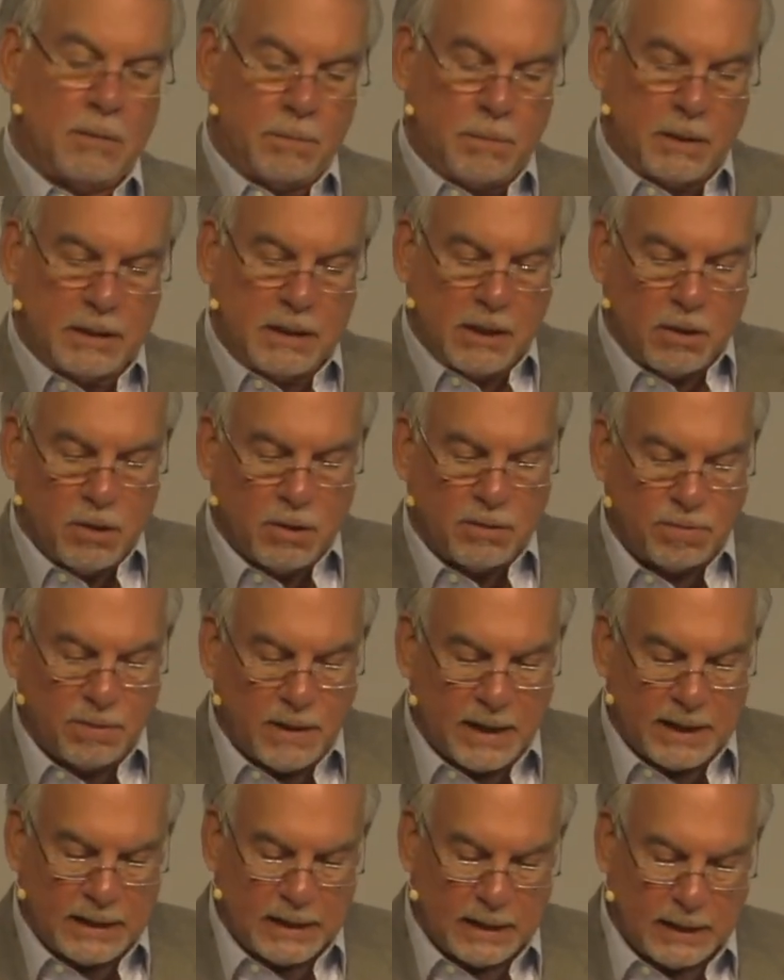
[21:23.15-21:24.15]
But they couldn't
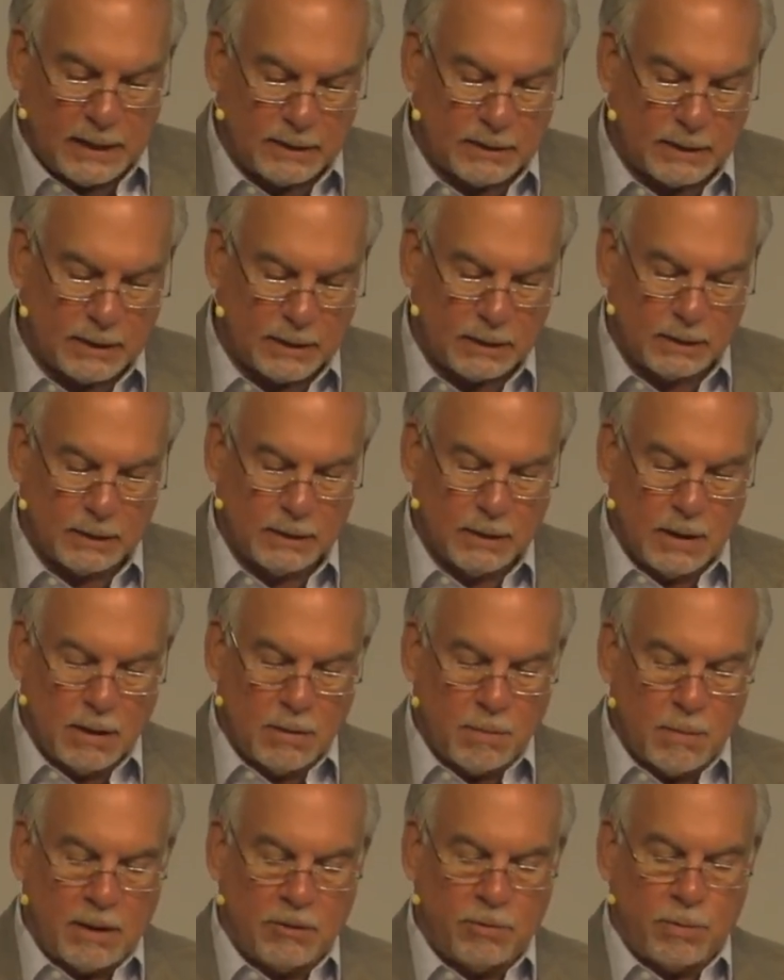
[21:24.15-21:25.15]
find anything.
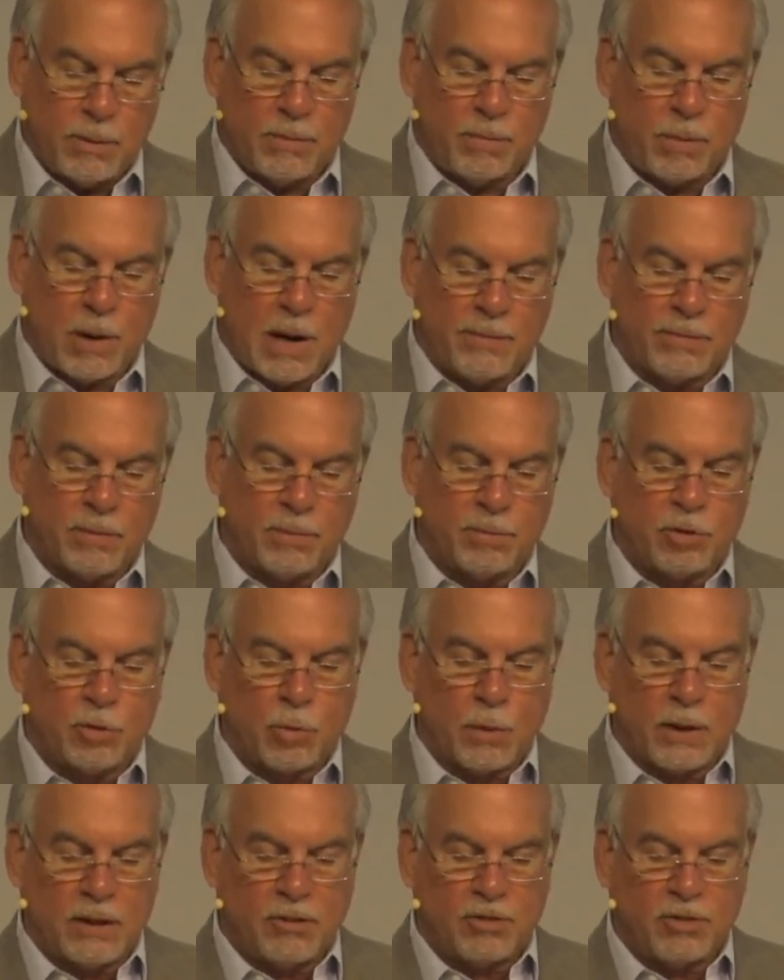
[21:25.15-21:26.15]
Reminds me of Proverbs
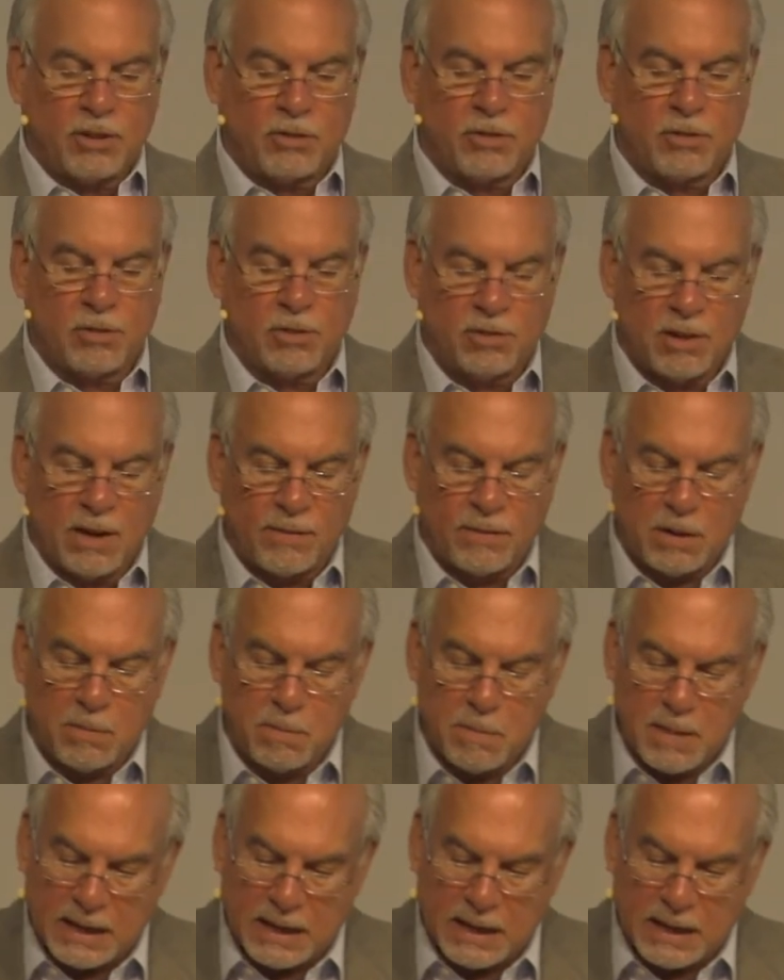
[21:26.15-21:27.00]
26 through 7.